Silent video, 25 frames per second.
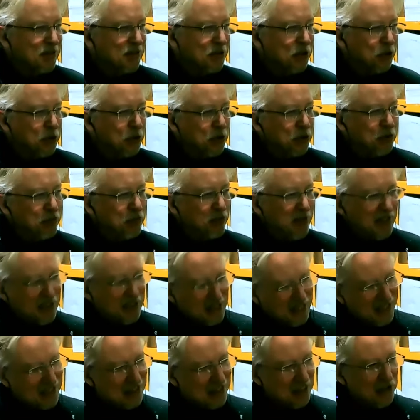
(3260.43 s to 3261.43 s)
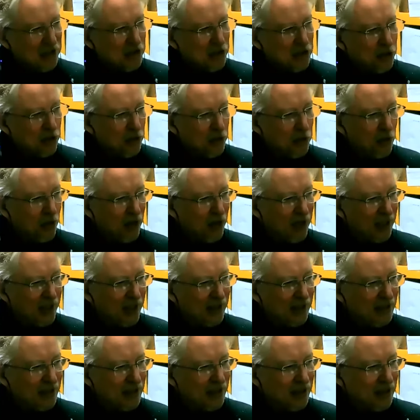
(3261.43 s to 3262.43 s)
resist in some way.
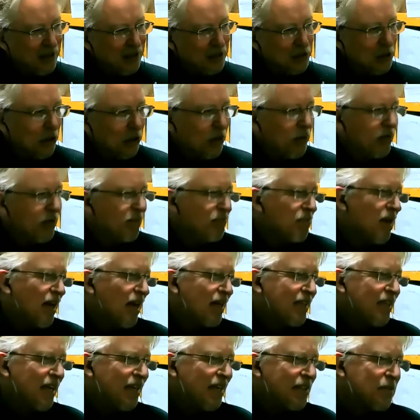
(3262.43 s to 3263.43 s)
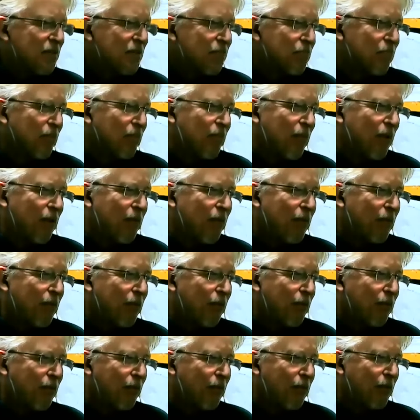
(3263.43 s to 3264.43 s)
So I guess
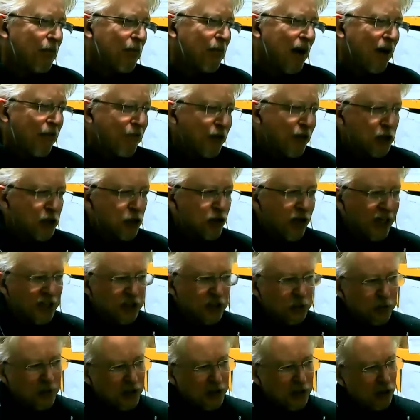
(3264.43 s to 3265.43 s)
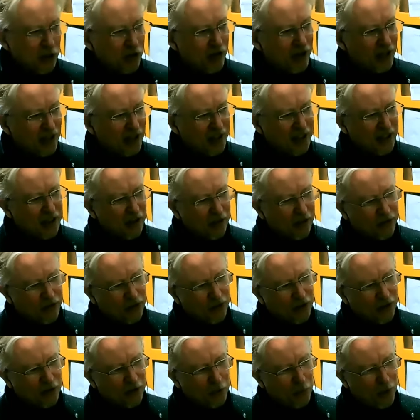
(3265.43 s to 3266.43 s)
my frustration with your idea of
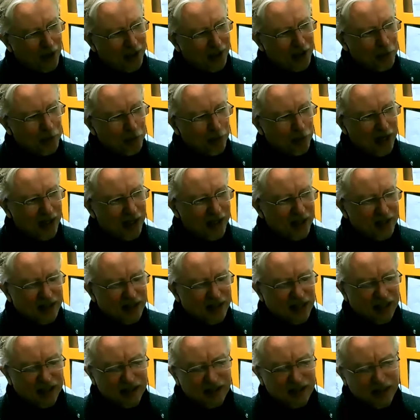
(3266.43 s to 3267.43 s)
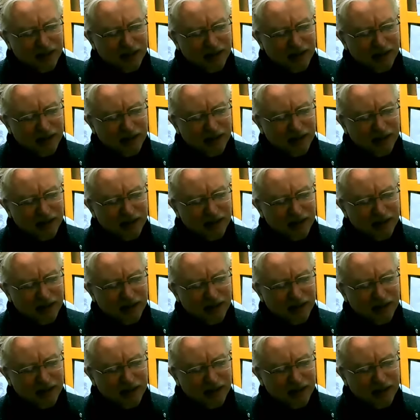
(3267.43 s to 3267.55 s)
the wired brain is that